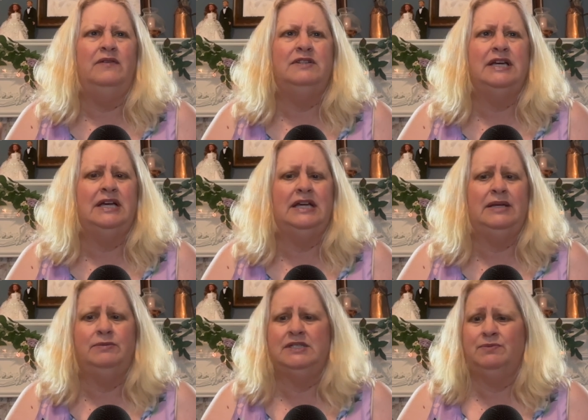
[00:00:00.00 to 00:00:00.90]

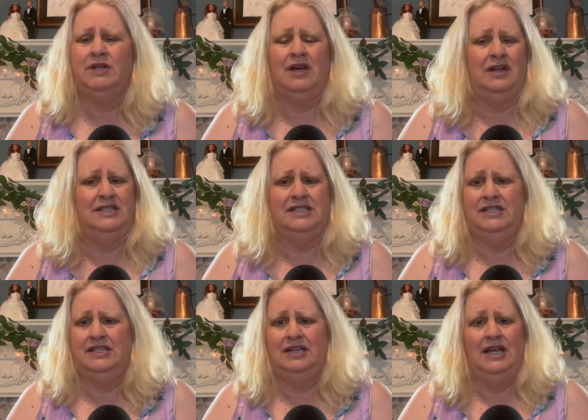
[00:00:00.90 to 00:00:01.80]
times, but
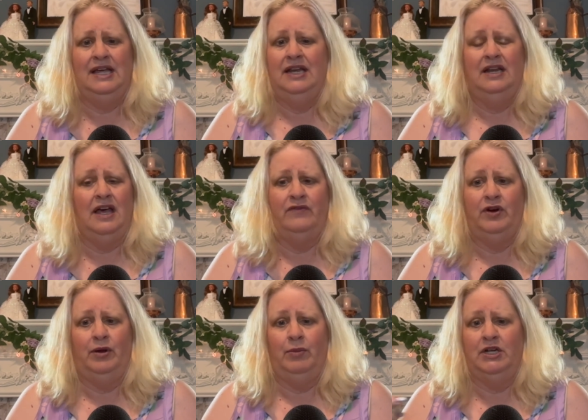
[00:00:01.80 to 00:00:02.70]
honestly, not
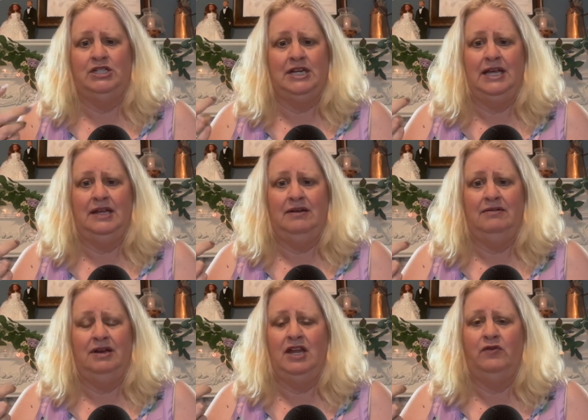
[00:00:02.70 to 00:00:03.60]
very much, and
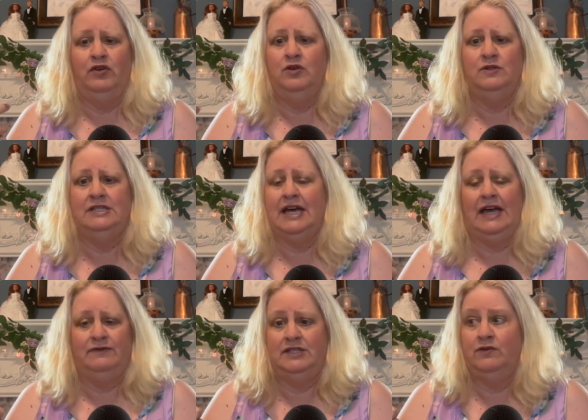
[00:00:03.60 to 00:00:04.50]
never used I
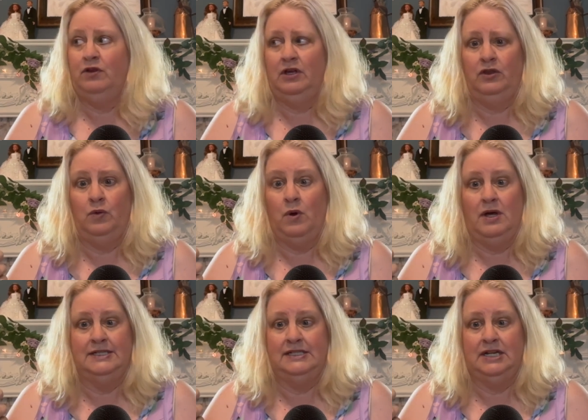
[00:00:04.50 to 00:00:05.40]
have several other
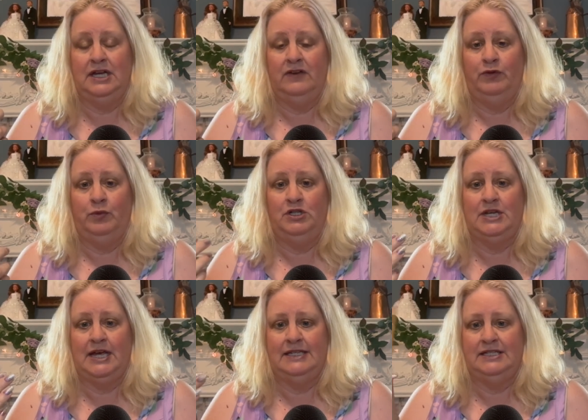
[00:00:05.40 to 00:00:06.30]
wands that I got from Witch
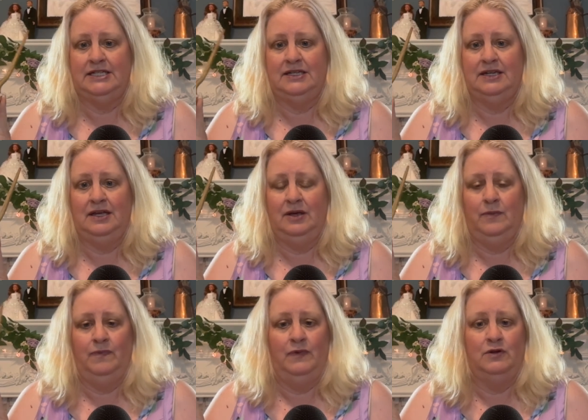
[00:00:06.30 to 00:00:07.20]
Casket.
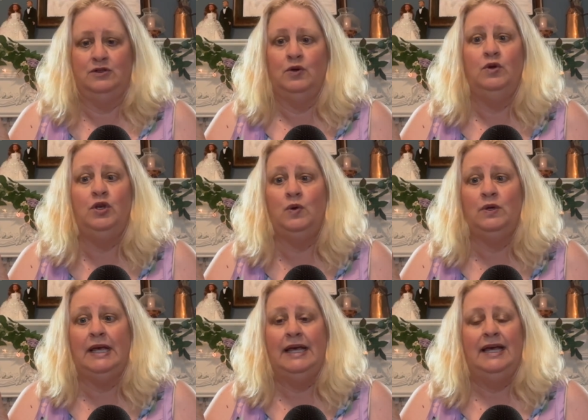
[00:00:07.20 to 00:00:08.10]
They're so cute.
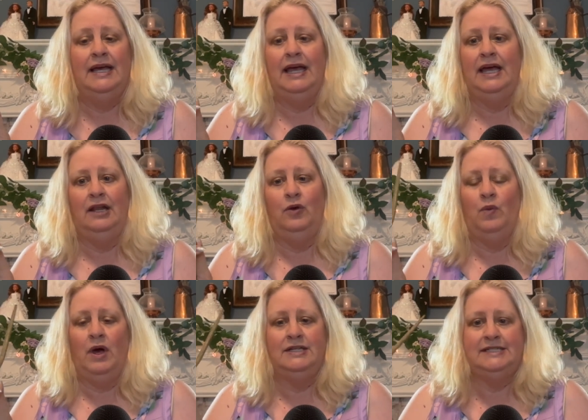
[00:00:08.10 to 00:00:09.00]
I got a little
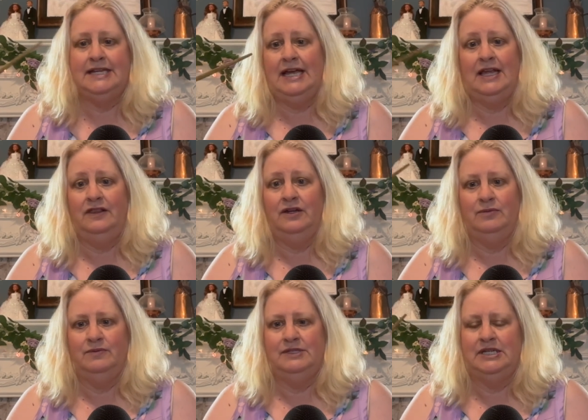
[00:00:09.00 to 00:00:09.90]
wand stand. They're
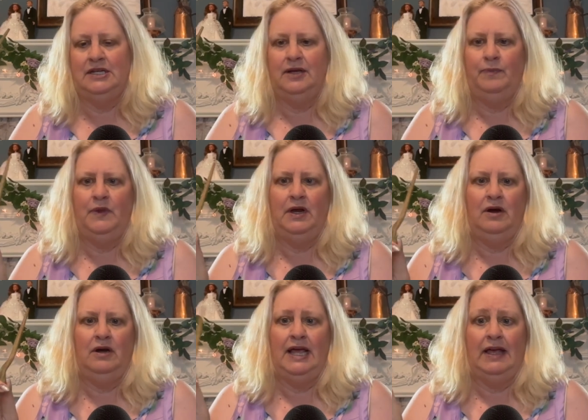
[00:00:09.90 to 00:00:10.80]
sitting up there
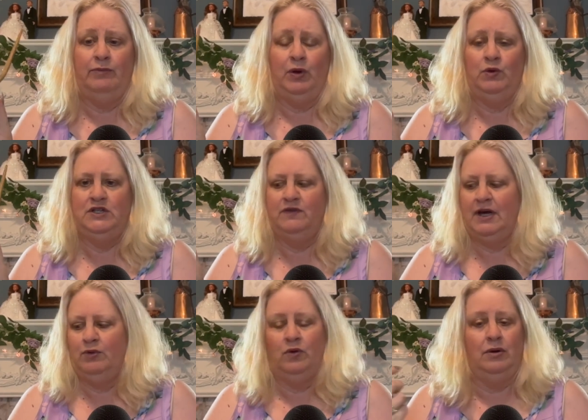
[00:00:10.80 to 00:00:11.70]
and have my witchy
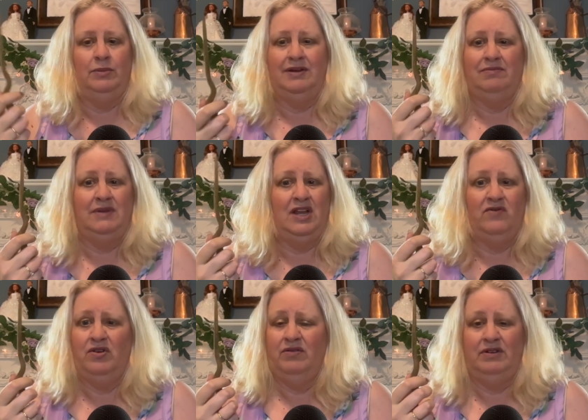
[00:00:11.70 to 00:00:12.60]
vibe going, but
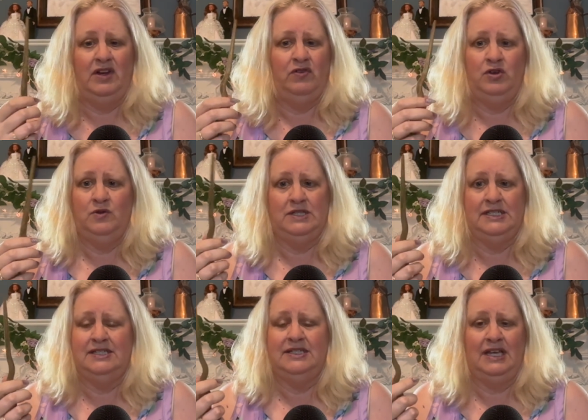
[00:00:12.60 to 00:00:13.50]
never use
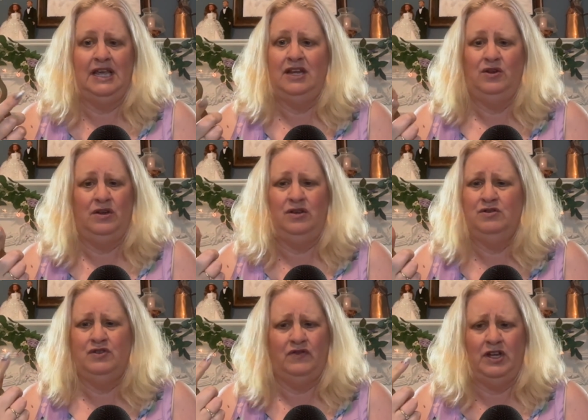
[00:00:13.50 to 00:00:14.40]
this. Again, you can use
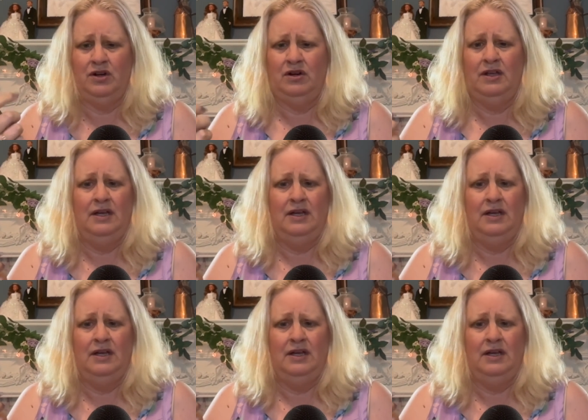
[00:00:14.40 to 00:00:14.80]
your finger.